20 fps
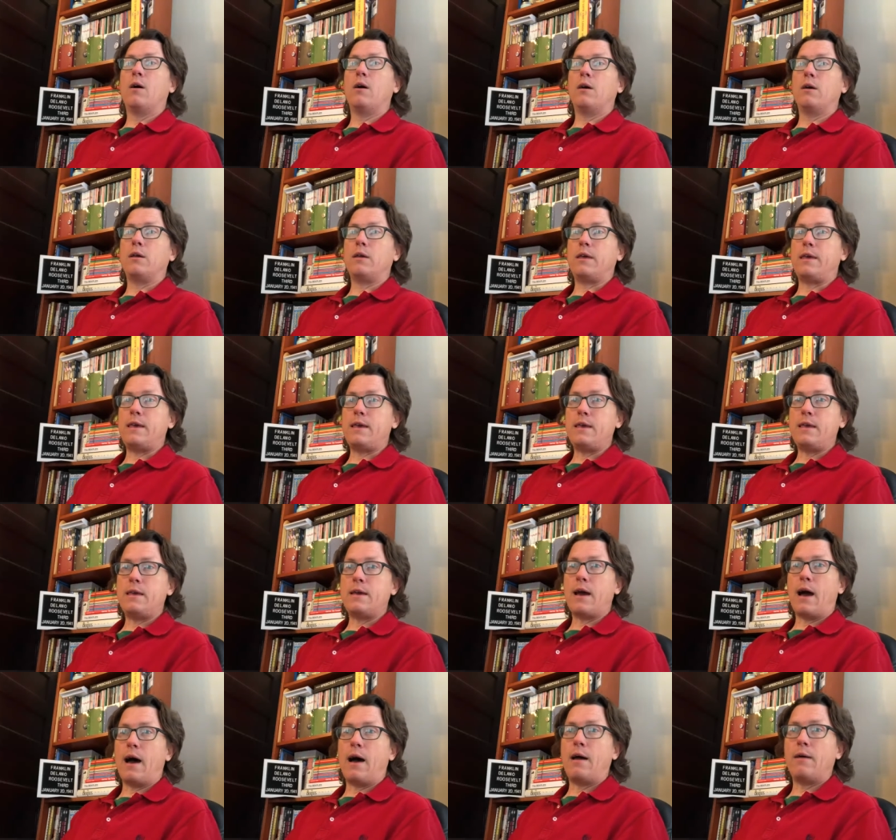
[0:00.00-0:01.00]
He
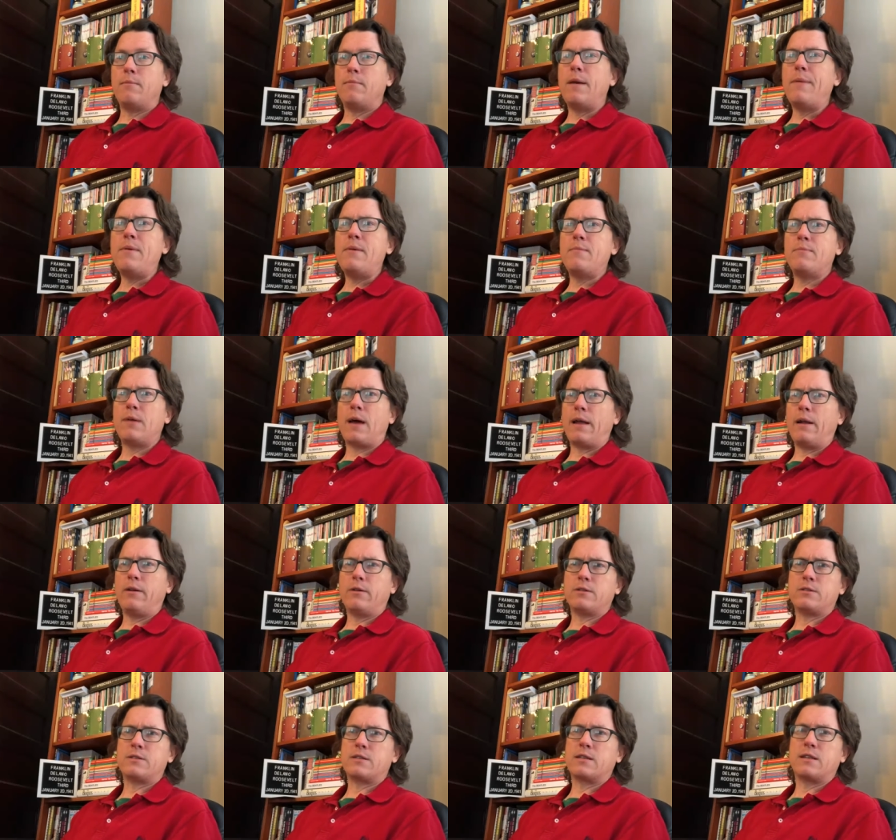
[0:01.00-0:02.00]
maybe, I don't know,
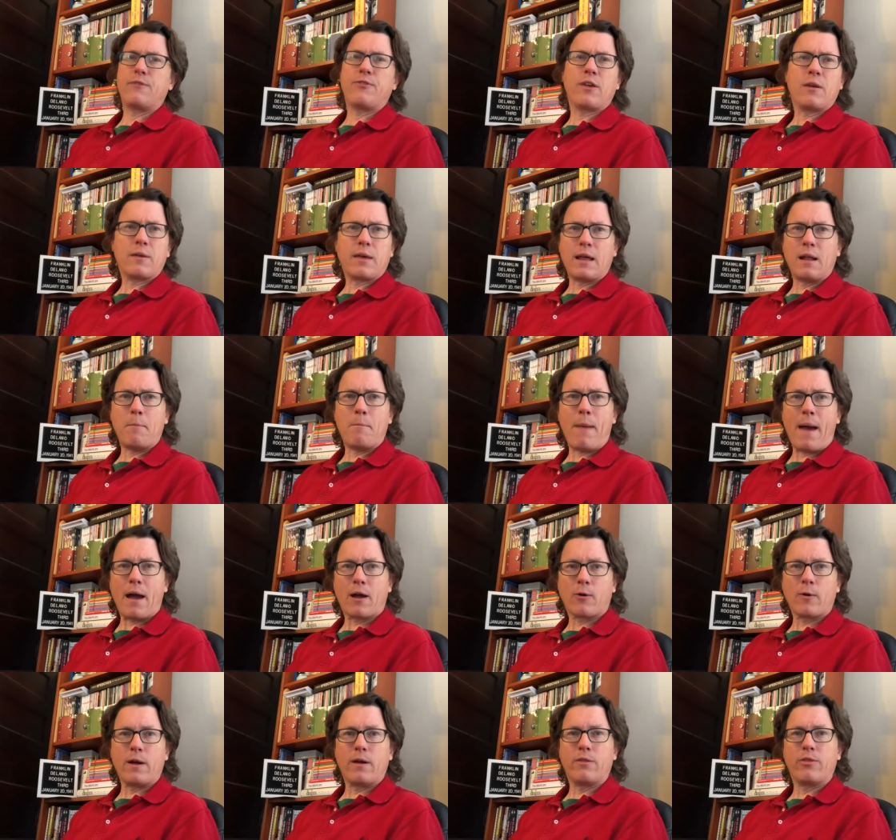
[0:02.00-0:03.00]
a significant kind of
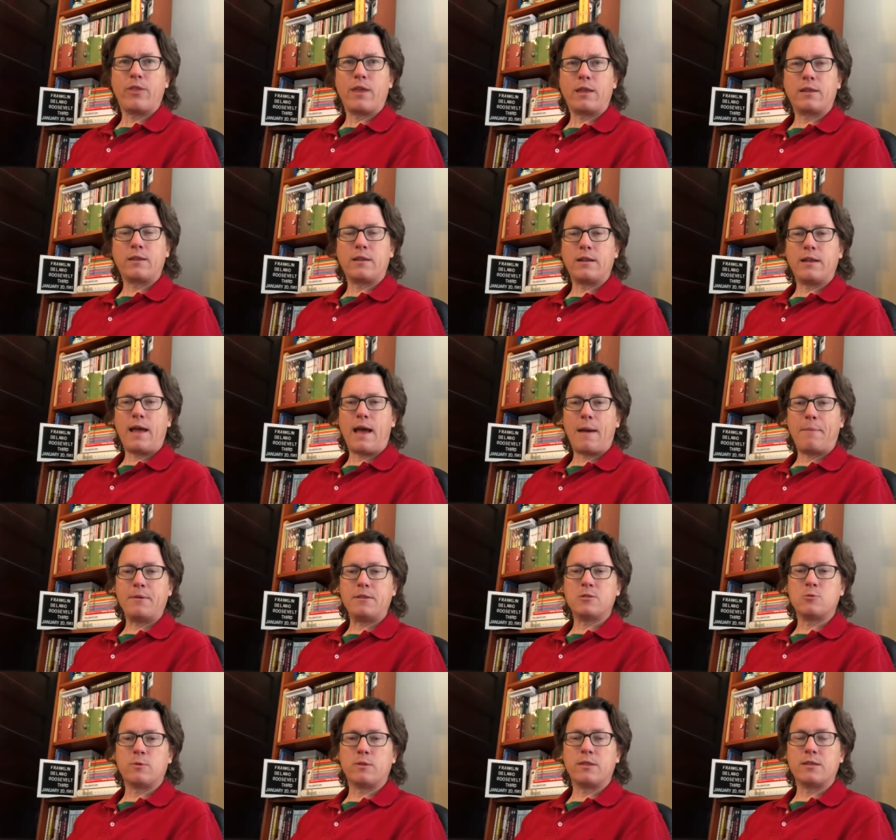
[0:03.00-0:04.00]
background thing that
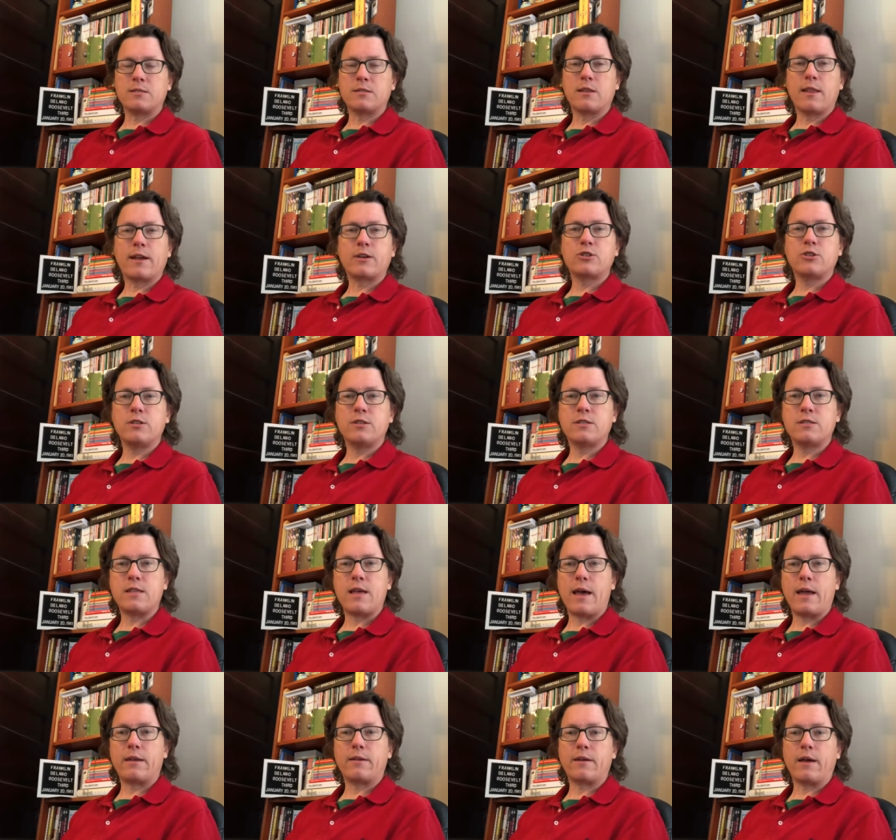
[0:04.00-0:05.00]
happens with this election is
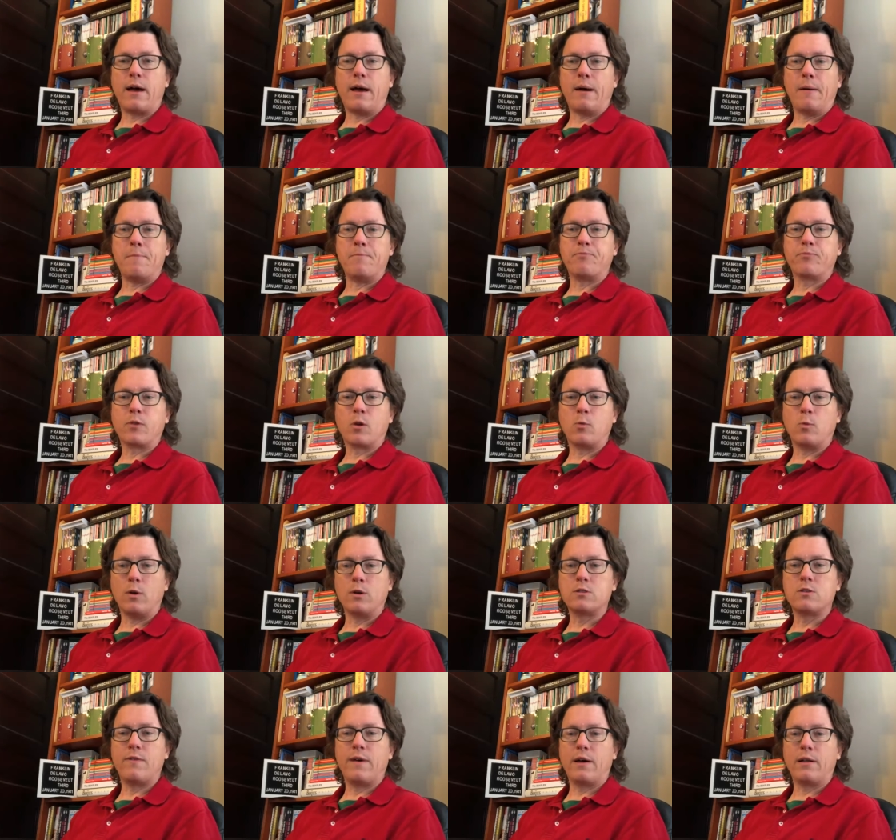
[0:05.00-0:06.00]
that
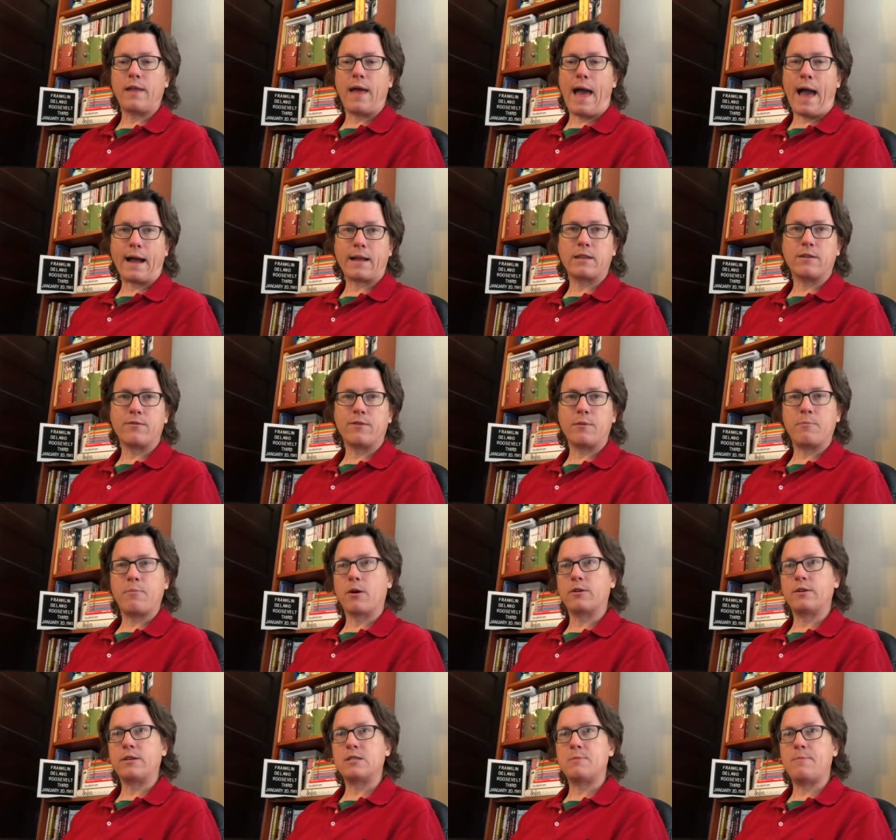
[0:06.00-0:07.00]
Roosevelt actively
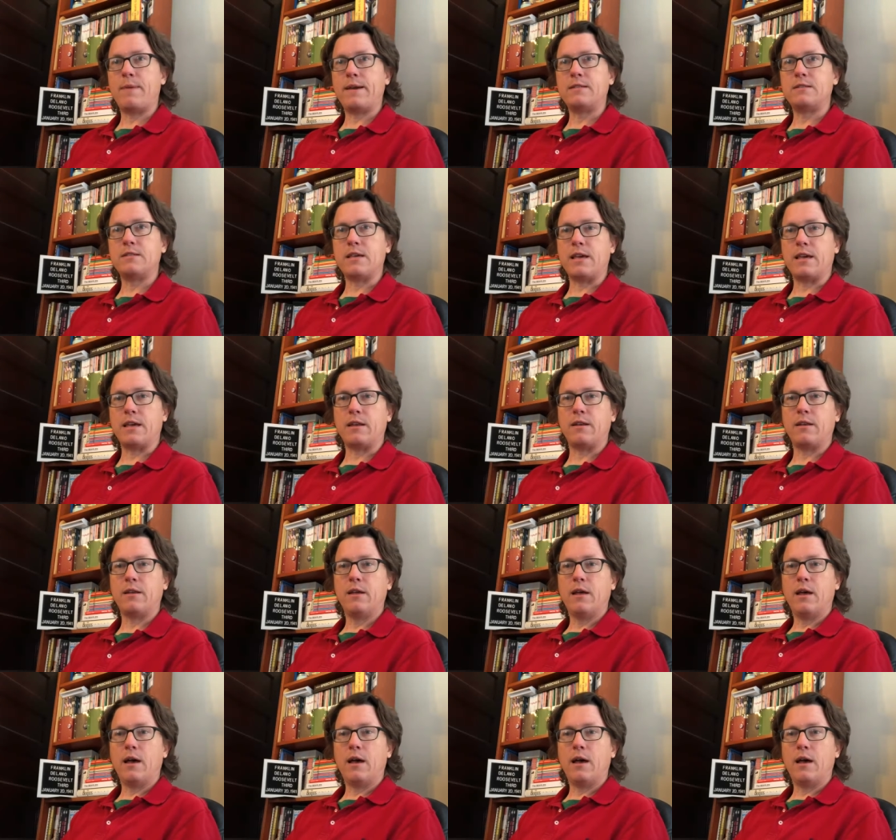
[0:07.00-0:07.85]
participates in